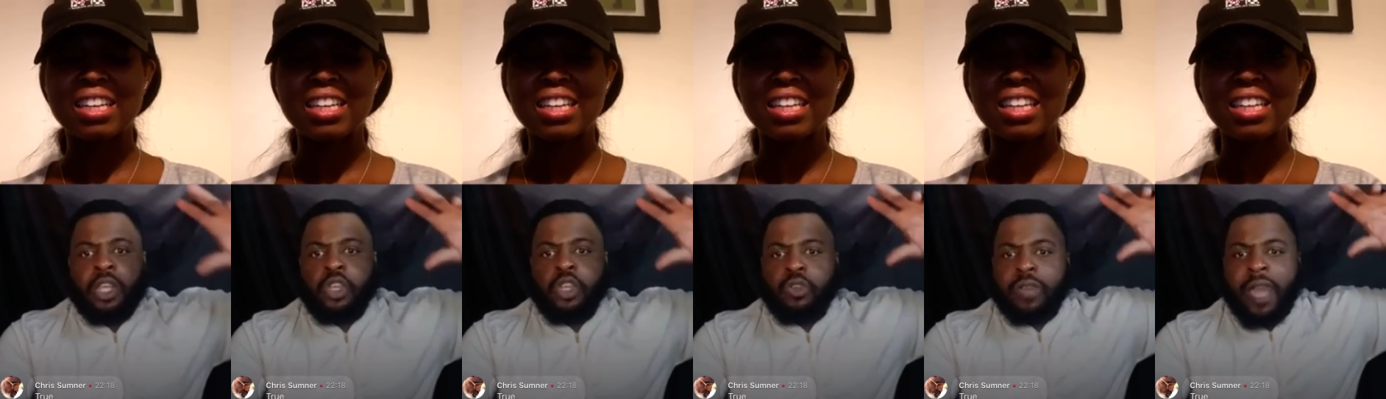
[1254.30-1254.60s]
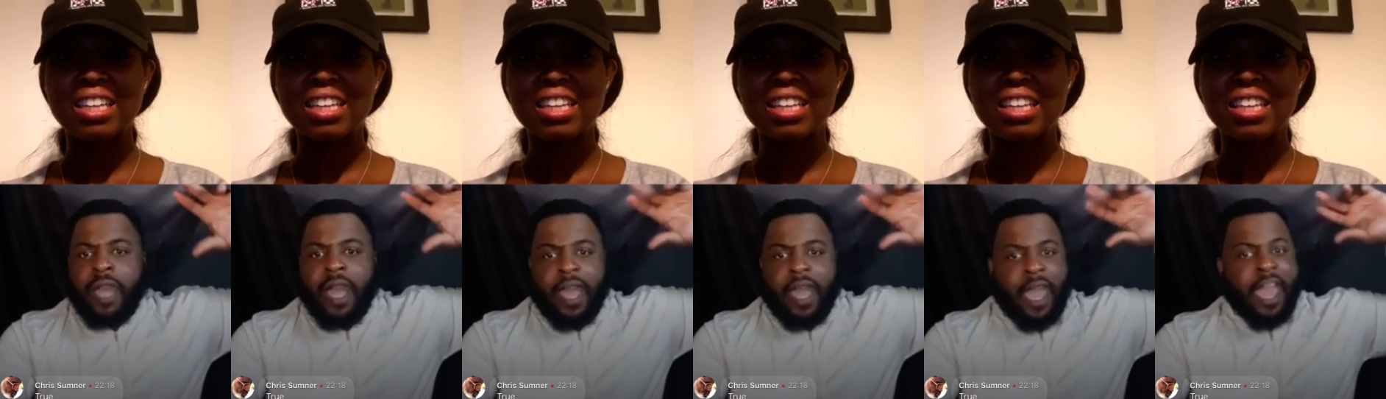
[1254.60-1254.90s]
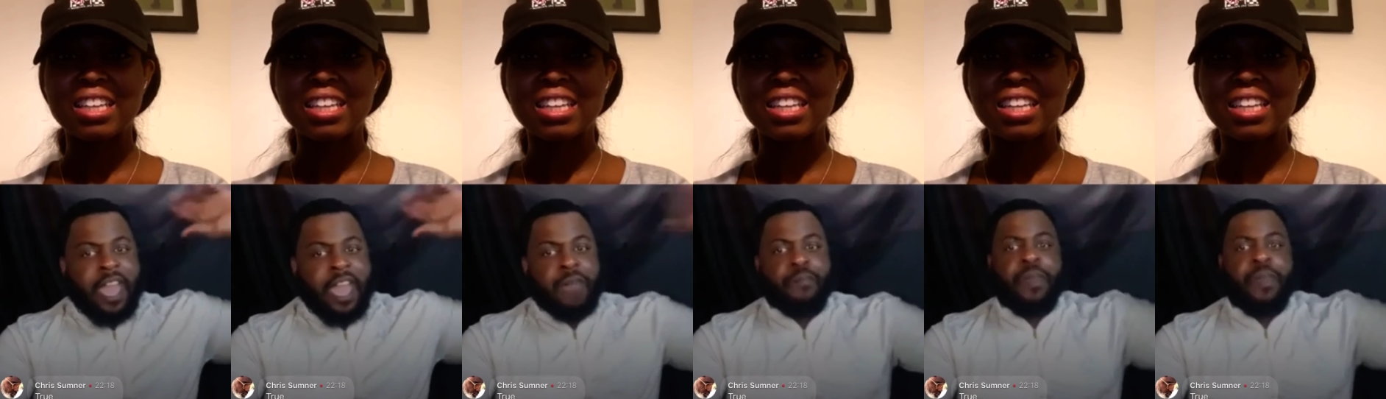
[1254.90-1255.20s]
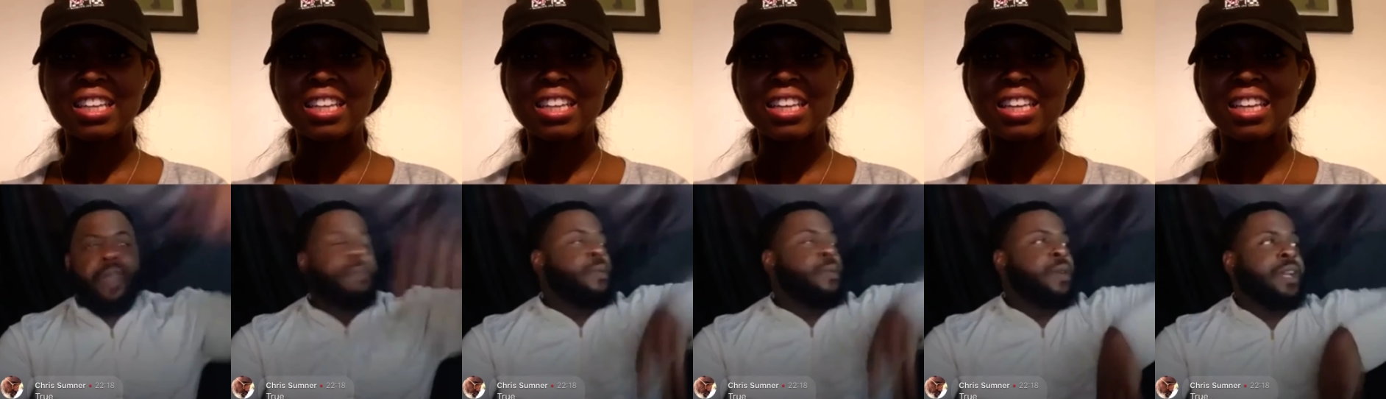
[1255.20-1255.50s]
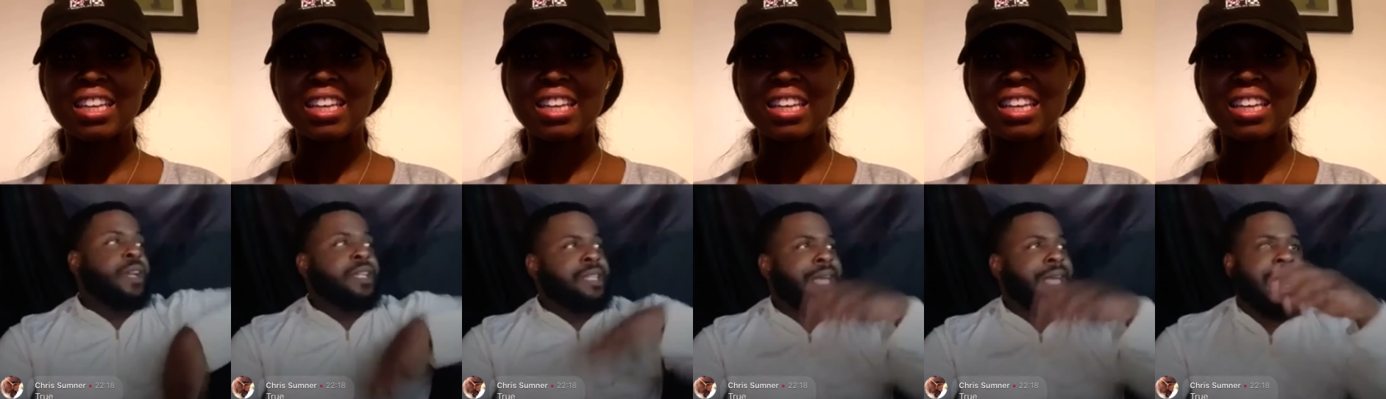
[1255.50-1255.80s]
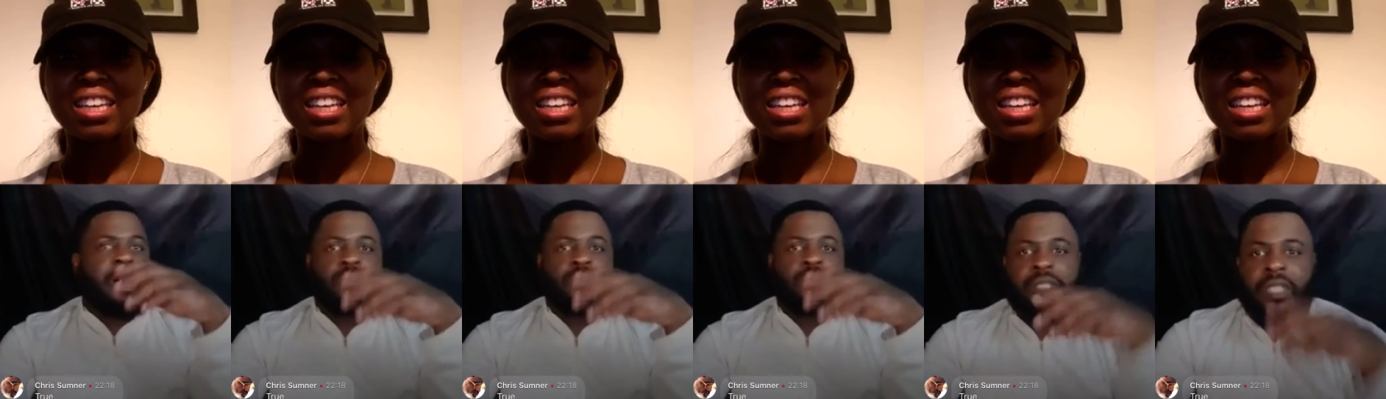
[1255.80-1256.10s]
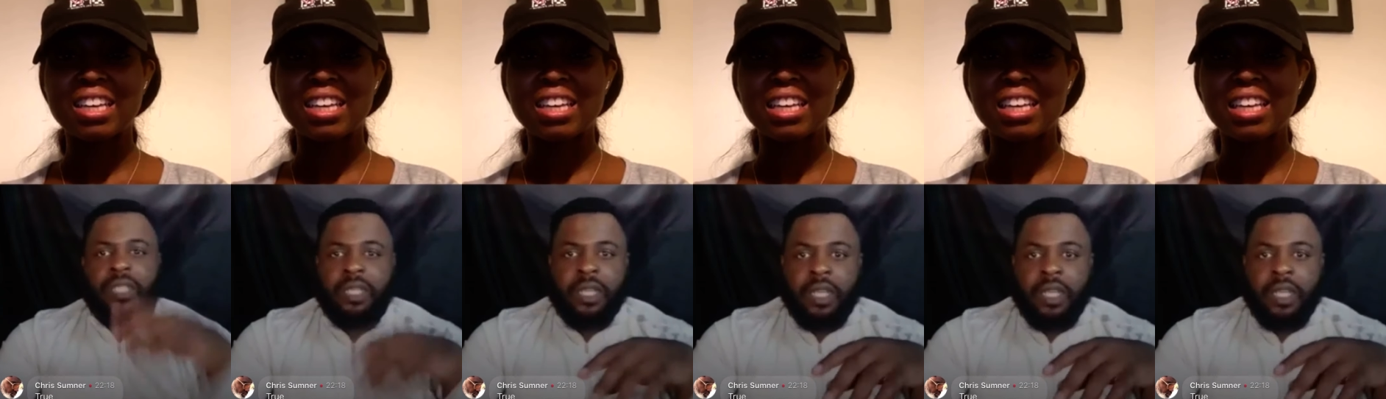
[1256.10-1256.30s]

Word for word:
Speaker 1: you got eight people in this house